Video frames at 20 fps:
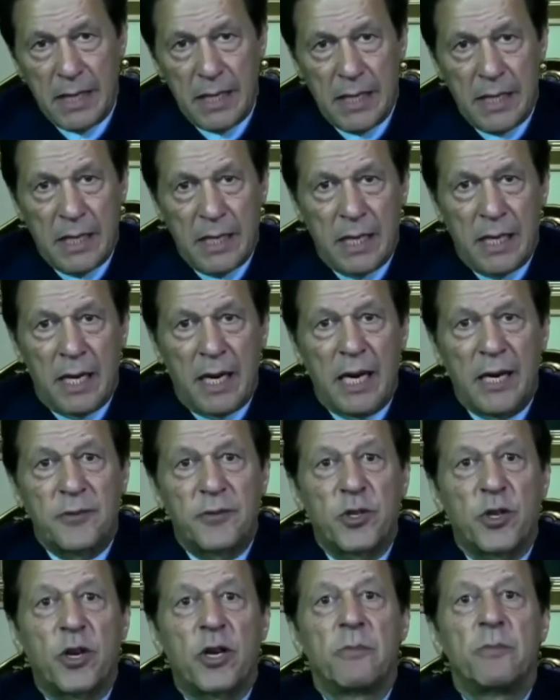After
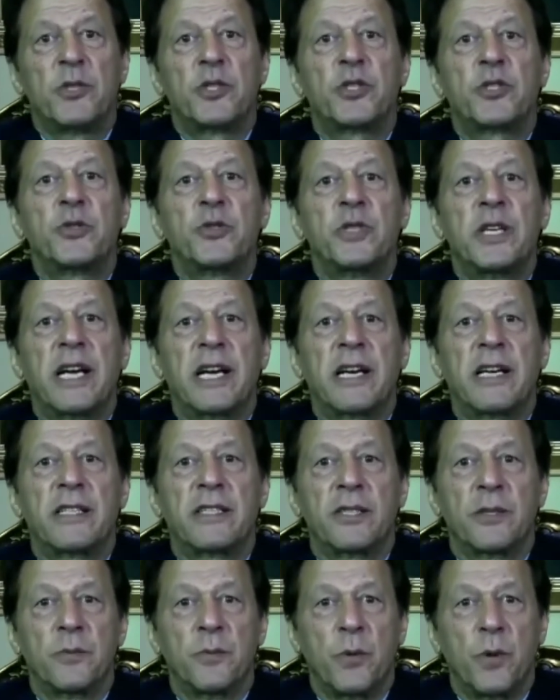almost 2 decades
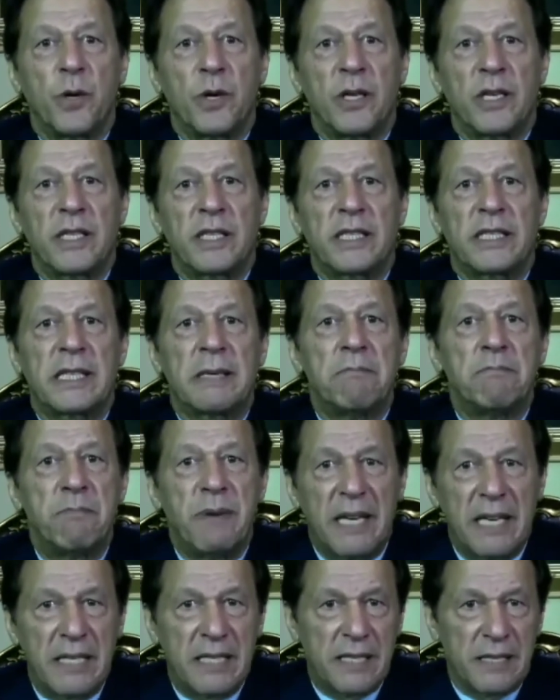of war, it is
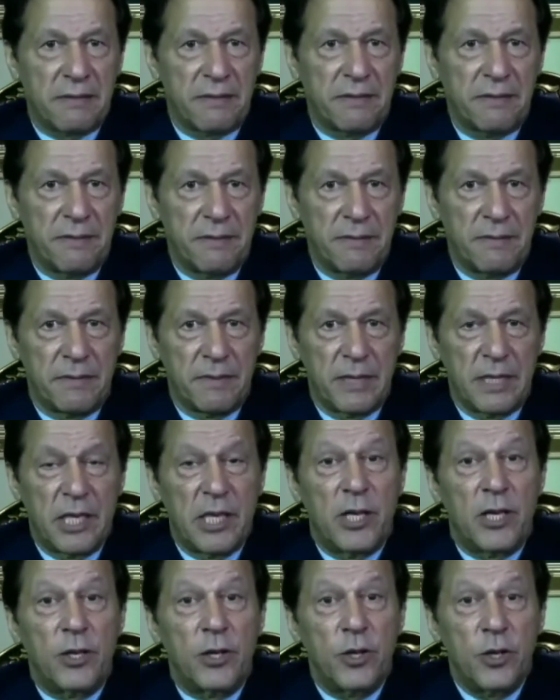imperative
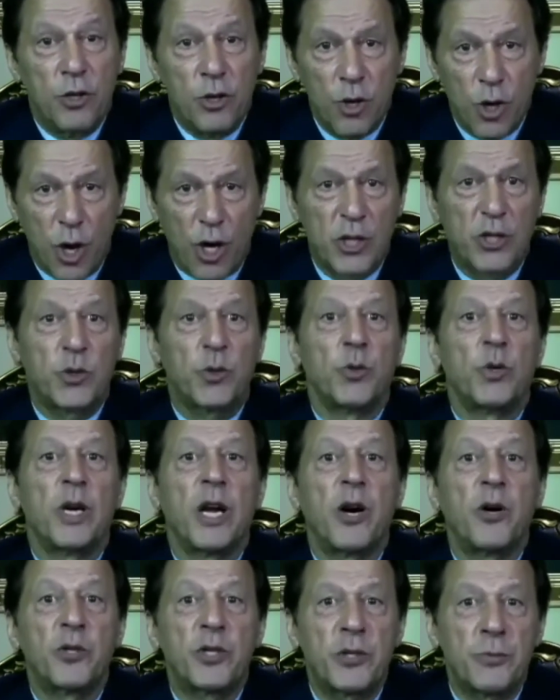not to allow
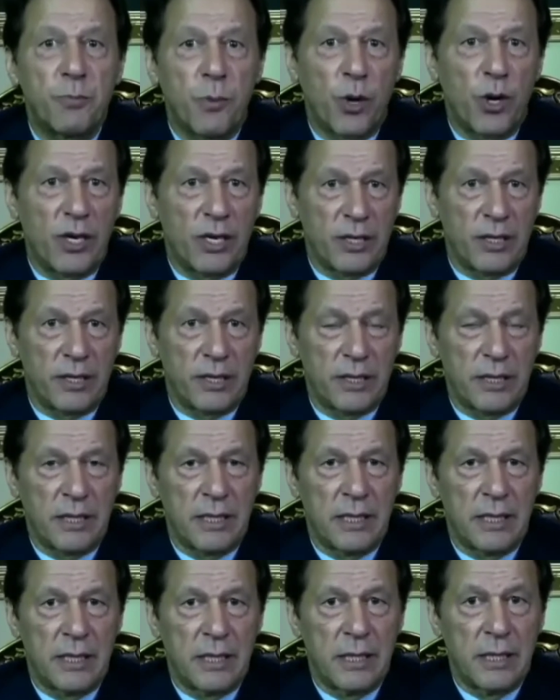spoilers
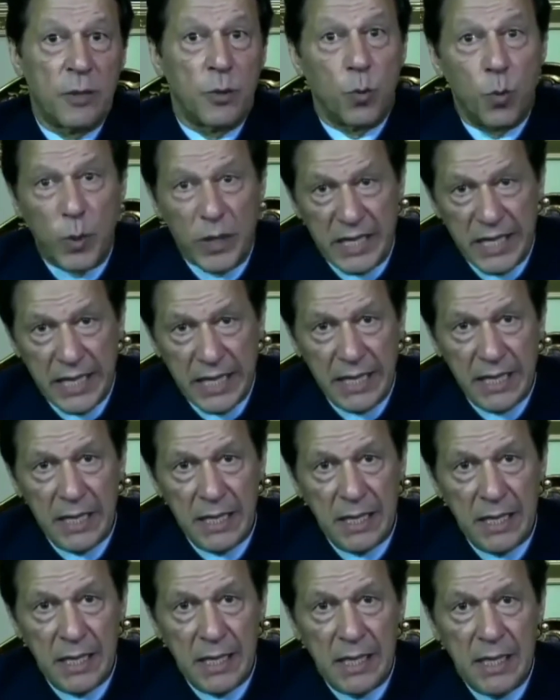within
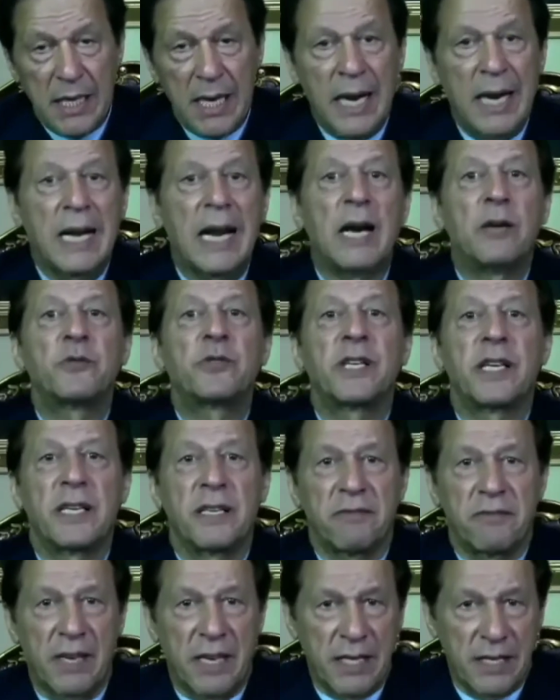and outside
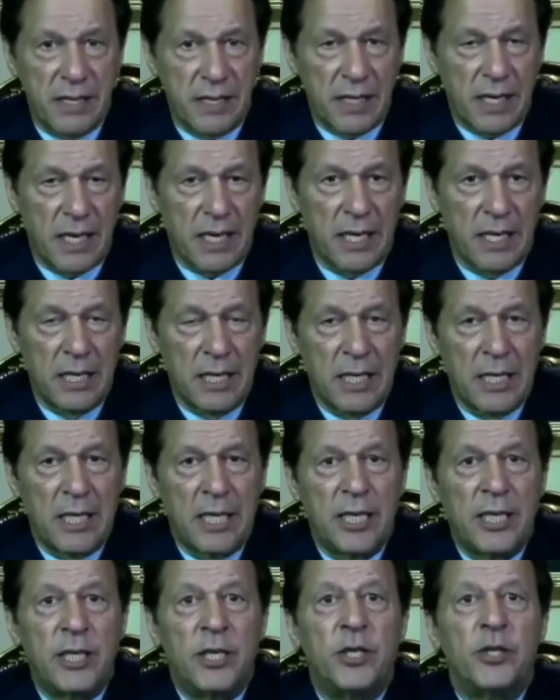Afghanistan
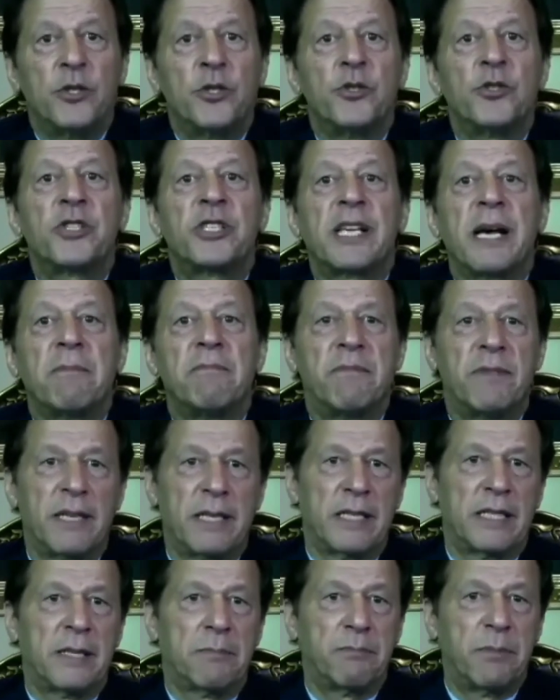to subvert
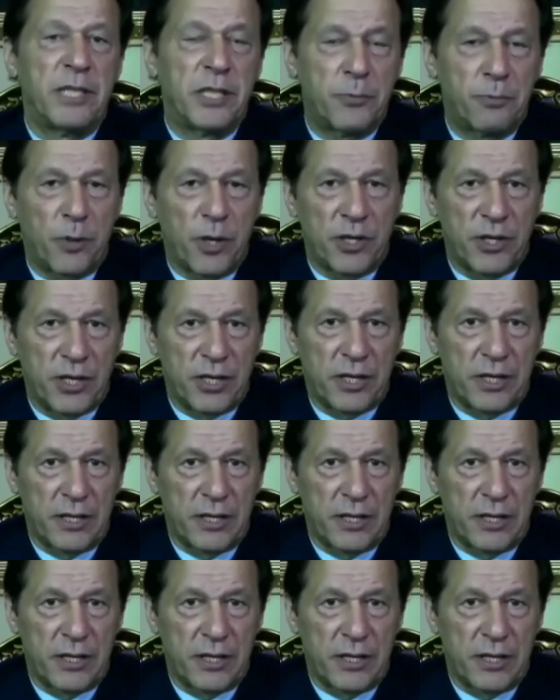the peace process.